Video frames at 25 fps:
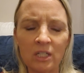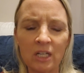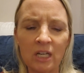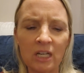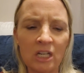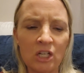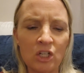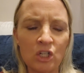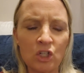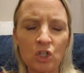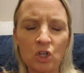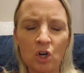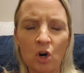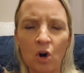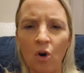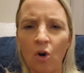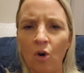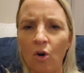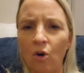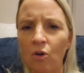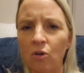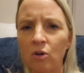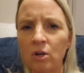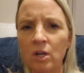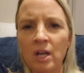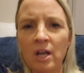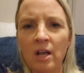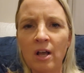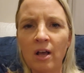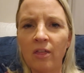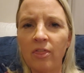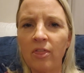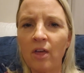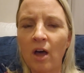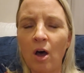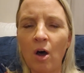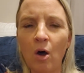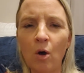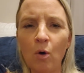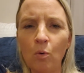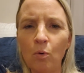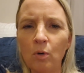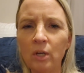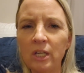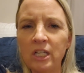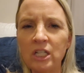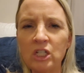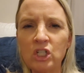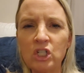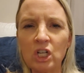t-shirt, the
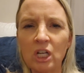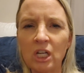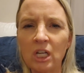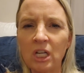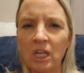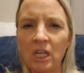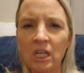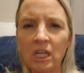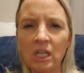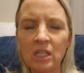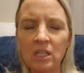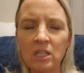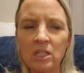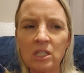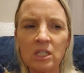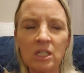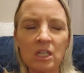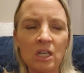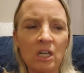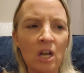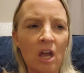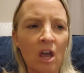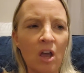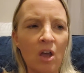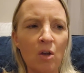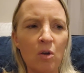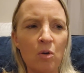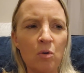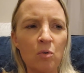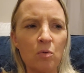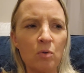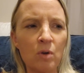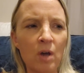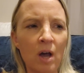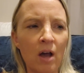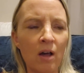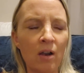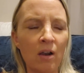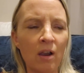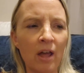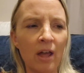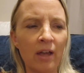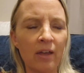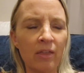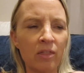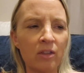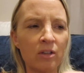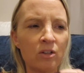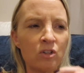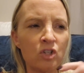holy jeans, you know, got
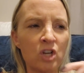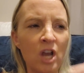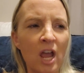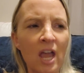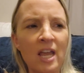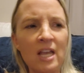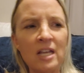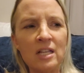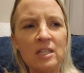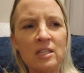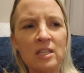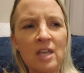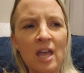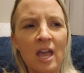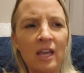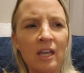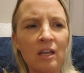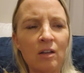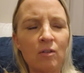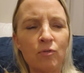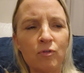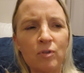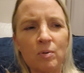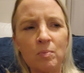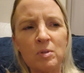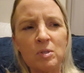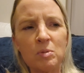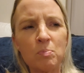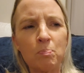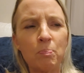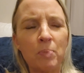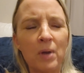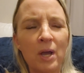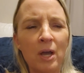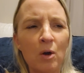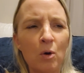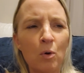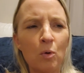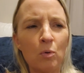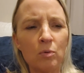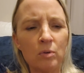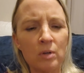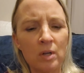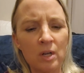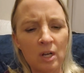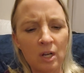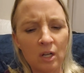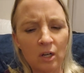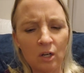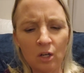like the chains hanging from his belt
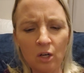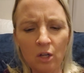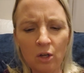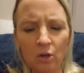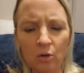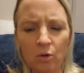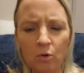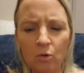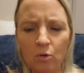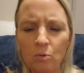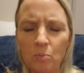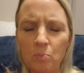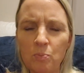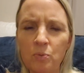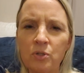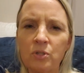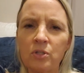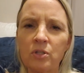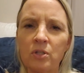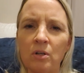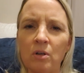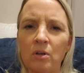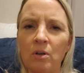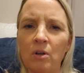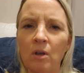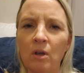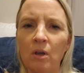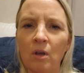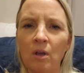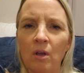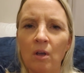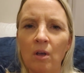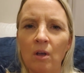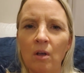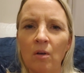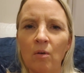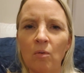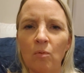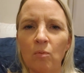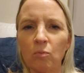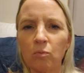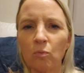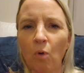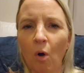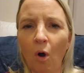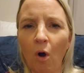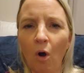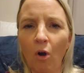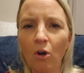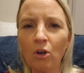loops and
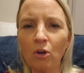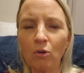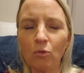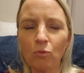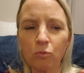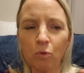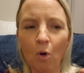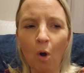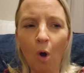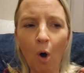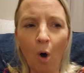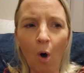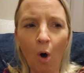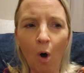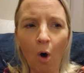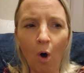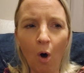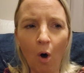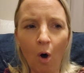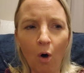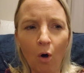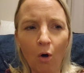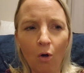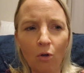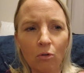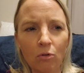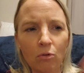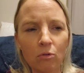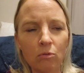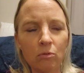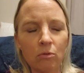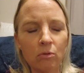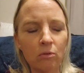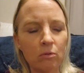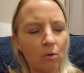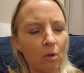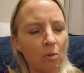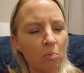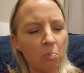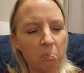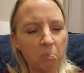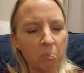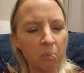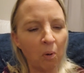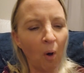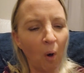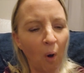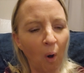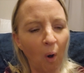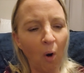rock and roll
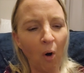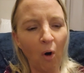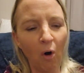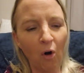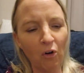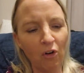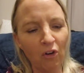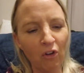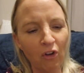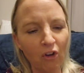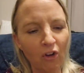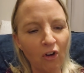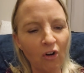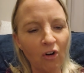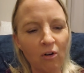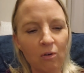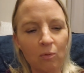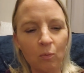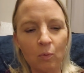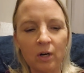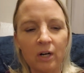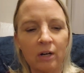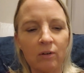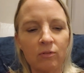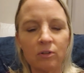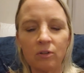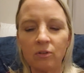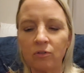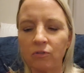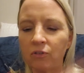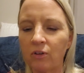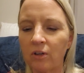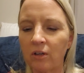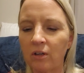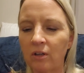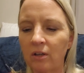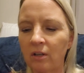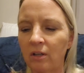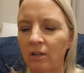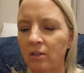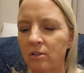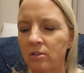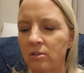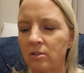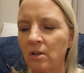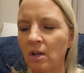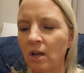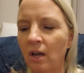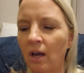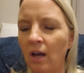party or whatever the fuck it
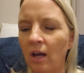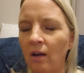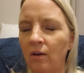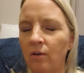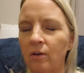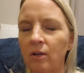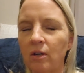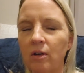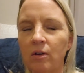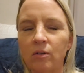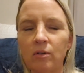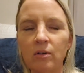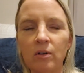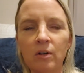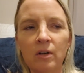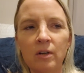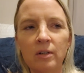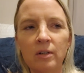is. I don't know.